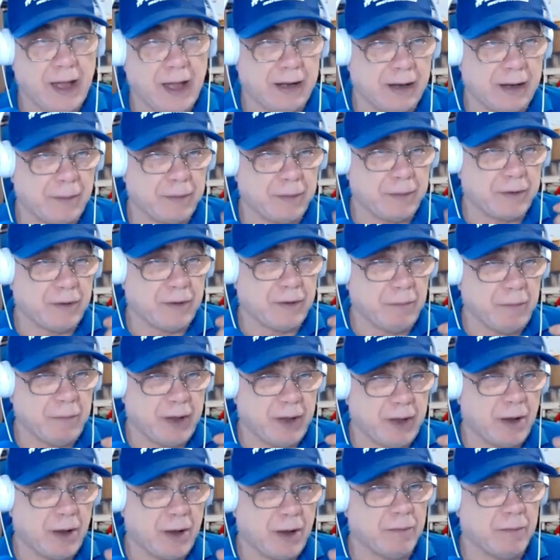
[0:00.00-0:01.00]
and
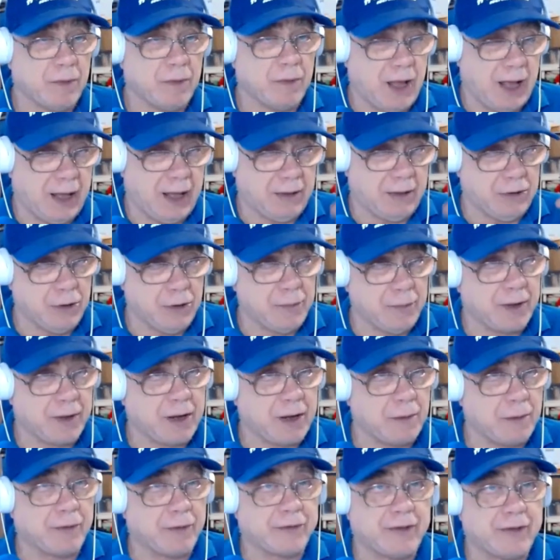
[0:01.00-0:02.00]
become and you
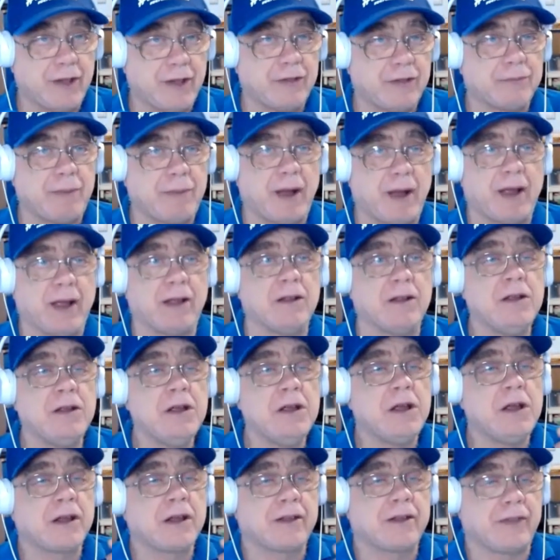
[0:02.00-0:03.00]
become obsessed by it,
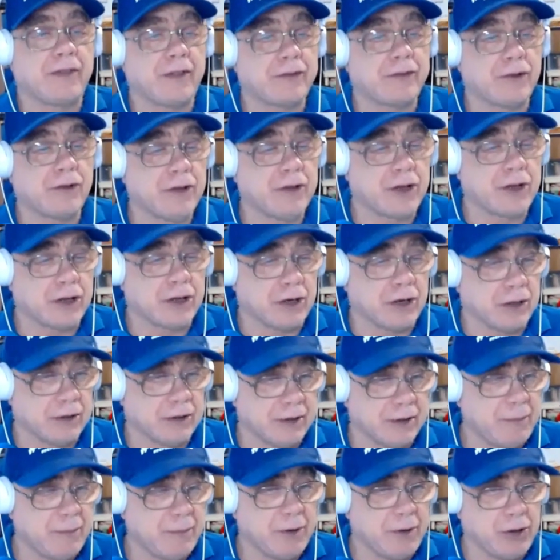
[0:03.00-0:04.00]
because that's only going to
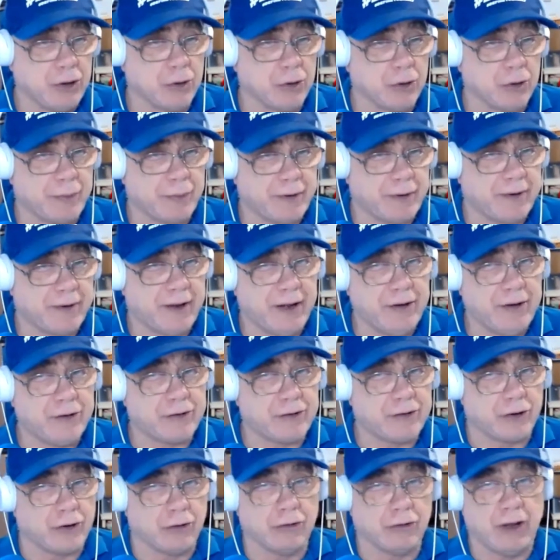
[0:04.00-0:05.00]
limit your
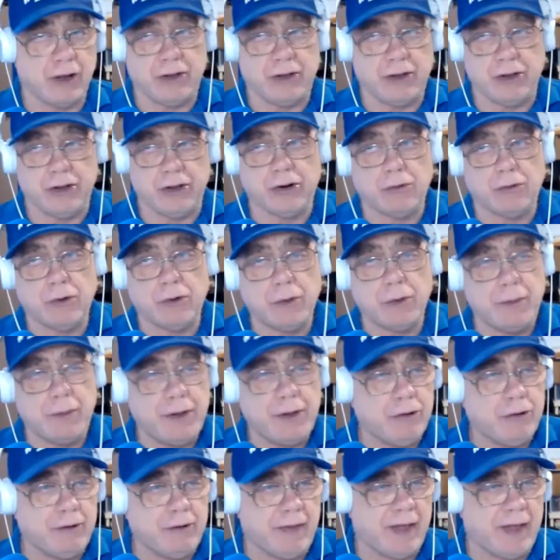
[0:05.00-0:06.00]
potential, and you don't want to be
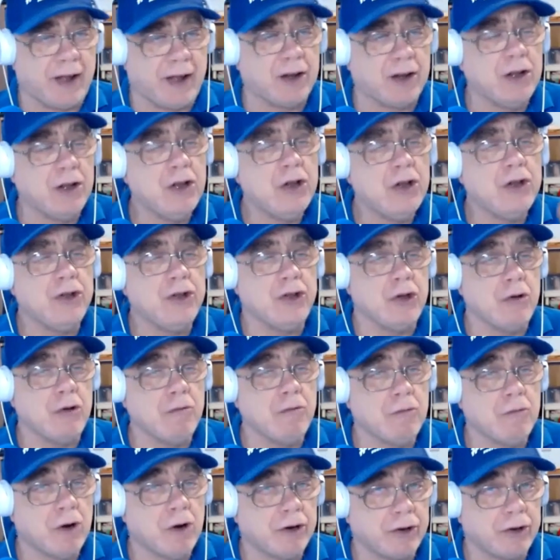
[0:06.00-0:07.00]
doing that. You
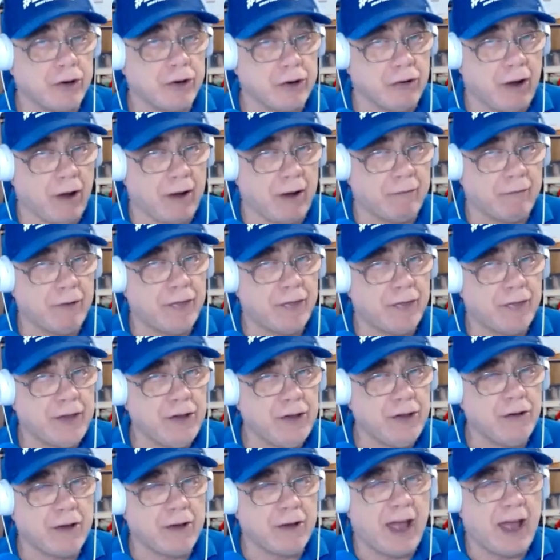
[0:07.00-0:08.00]
want to do everything
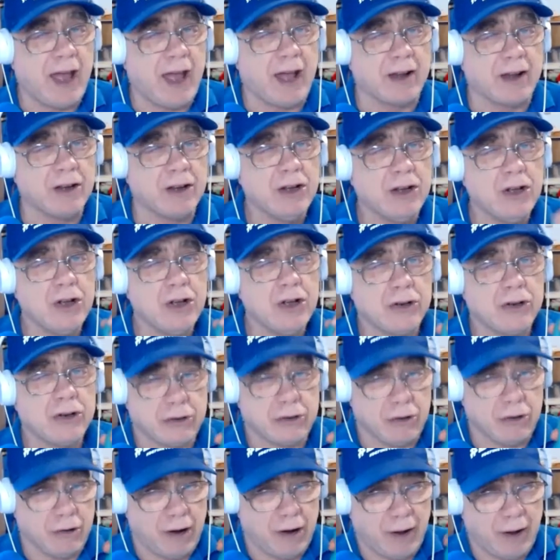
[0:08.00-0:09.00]
you can
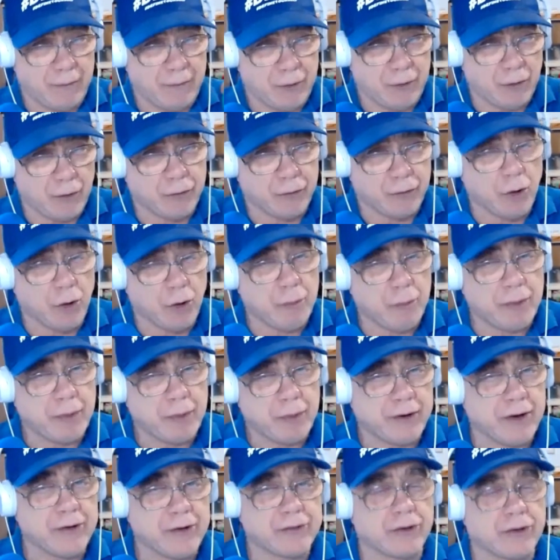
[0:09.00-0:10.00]
to have your full
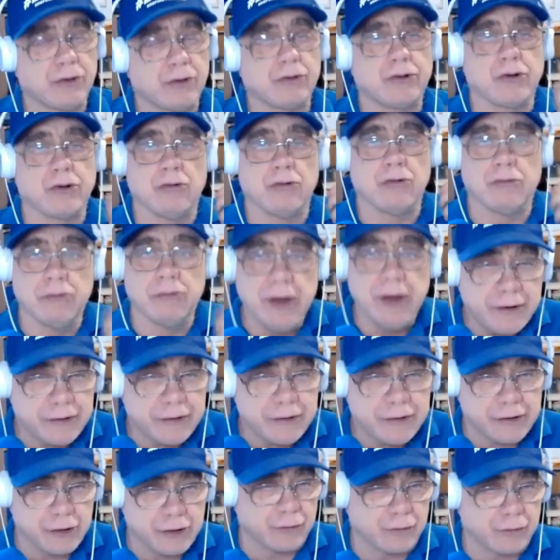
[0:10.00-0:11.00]
potential, to
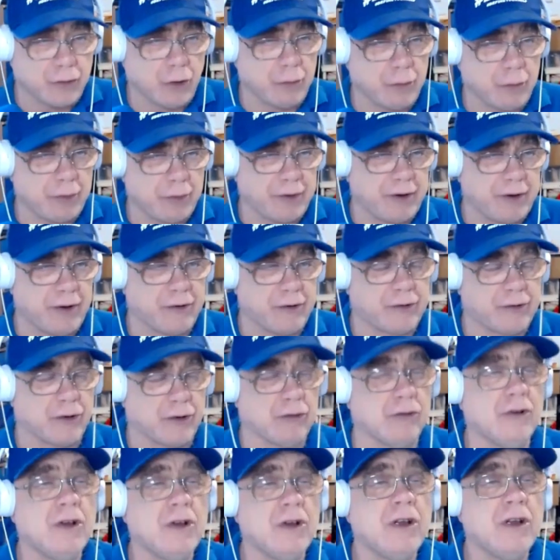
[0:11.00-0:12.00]
reach your full
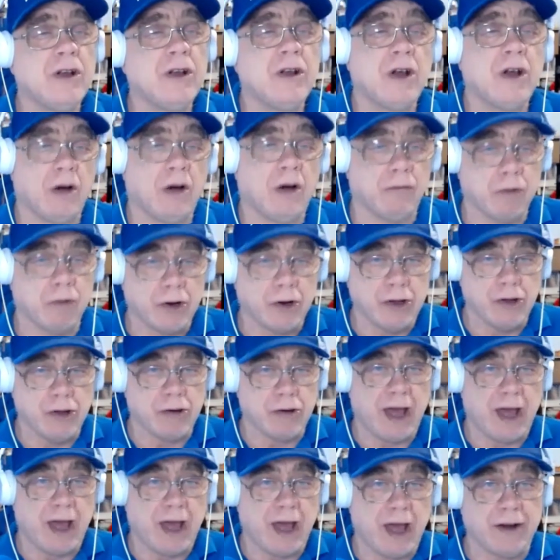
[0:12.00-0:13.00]
potential of what you
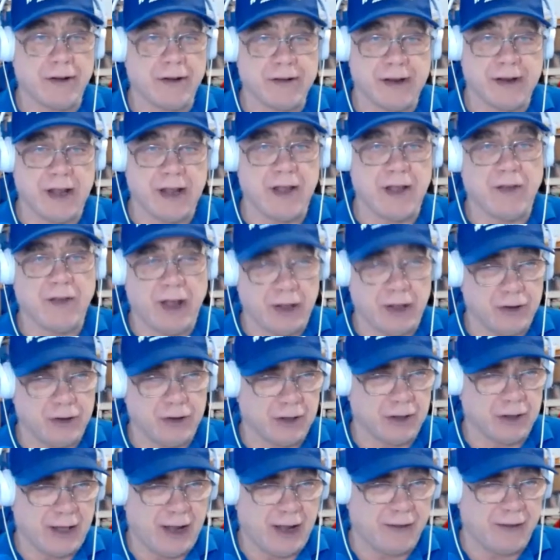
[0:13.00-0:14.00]
can achieve in
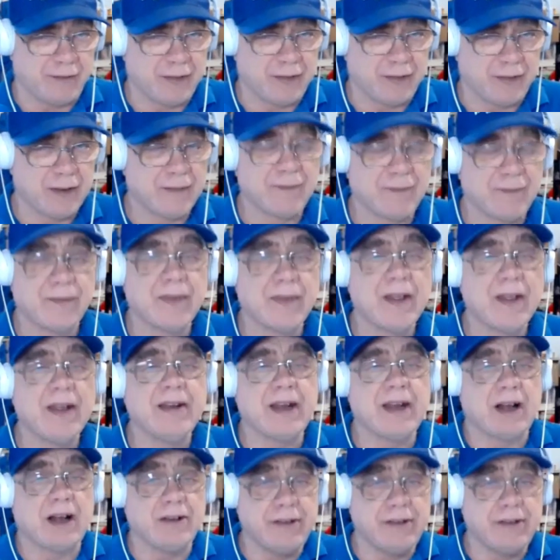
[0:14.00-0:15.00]
your life.
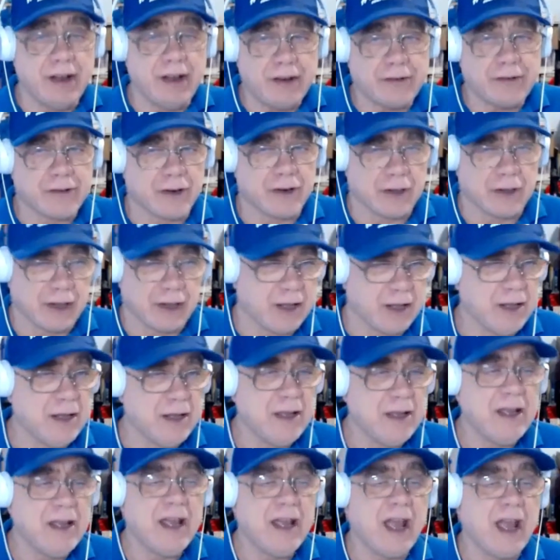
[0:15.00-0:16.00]
Now, additionally,
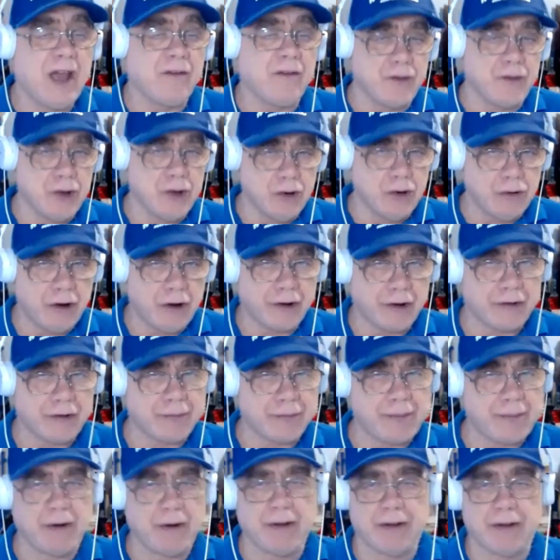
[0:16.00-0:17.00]
if you're
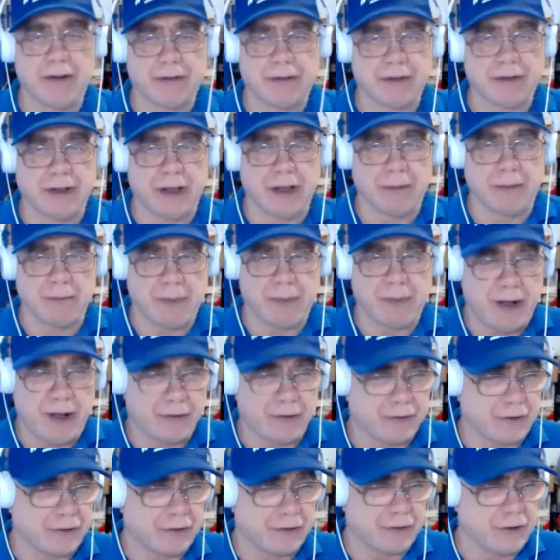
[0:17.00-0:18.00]
experiencing
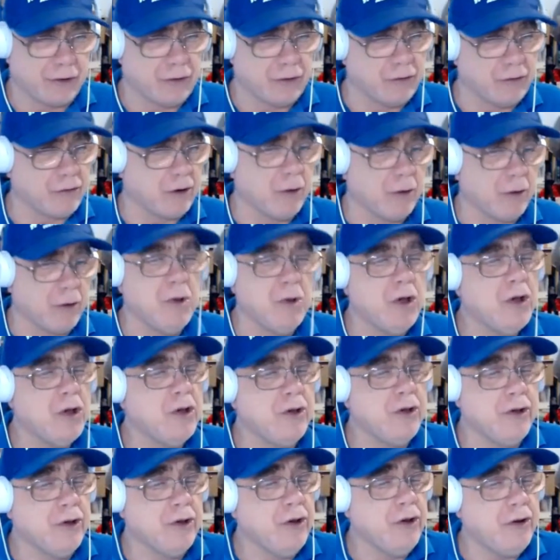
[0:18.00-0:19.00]
imposter syndrome,
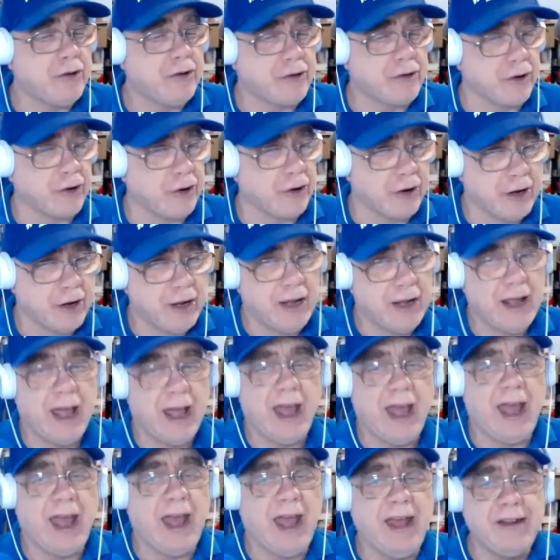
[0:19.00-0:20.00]
you should
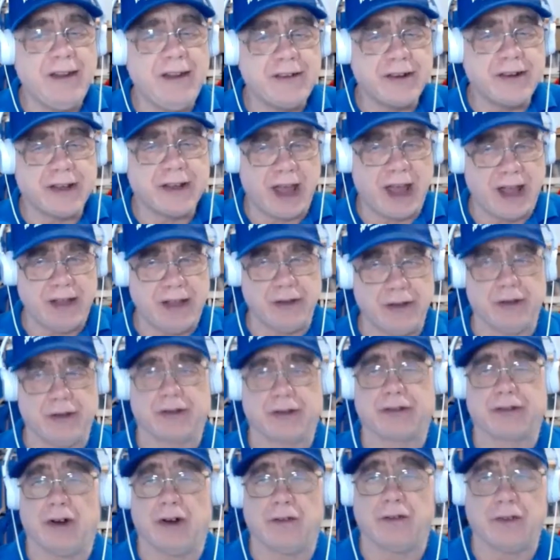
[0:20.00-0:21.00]
educate
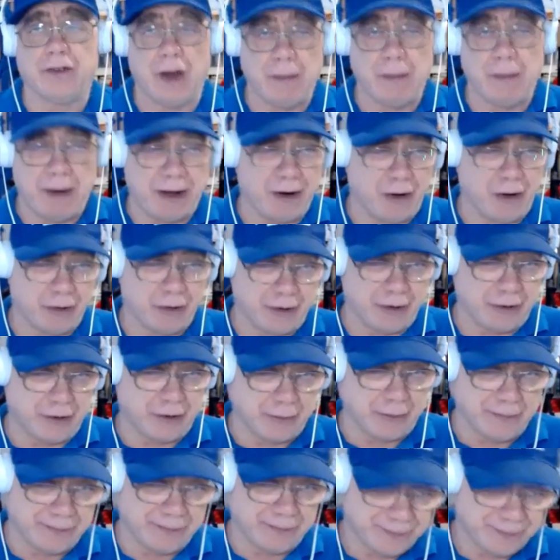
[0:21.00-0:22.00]
yourself about autism.